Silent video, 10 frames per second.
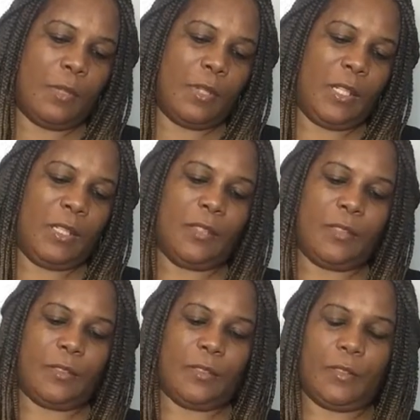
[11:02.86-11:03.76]
place
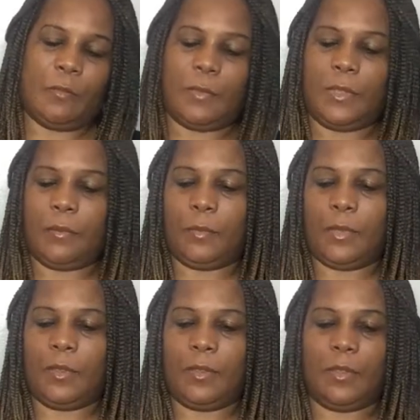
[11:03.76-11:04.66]
or something,
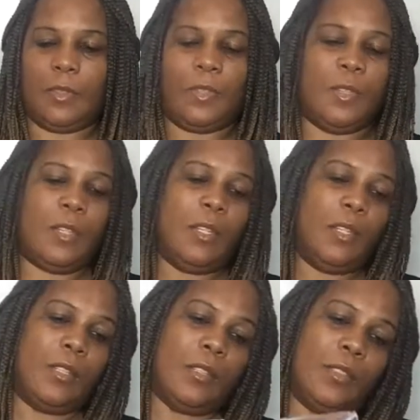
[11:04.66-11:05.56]
but
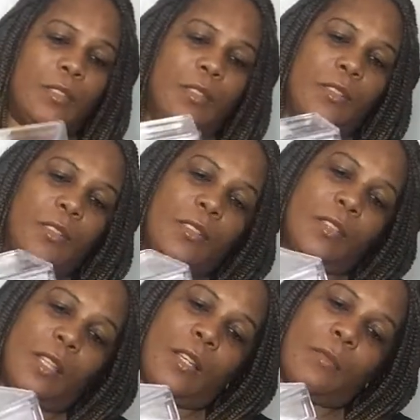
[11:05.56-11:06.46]
they should just
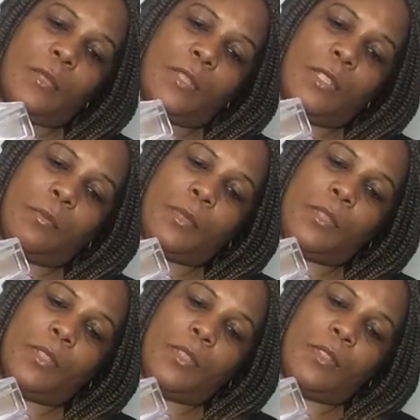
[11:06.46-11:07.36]
stack them on top of
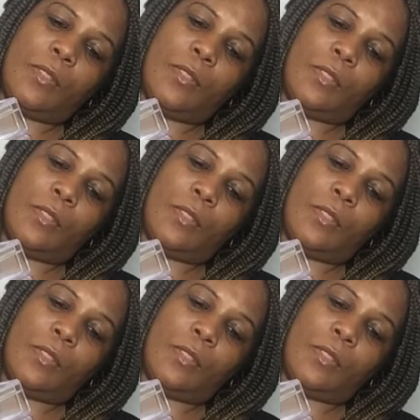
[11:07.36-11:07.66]
each other.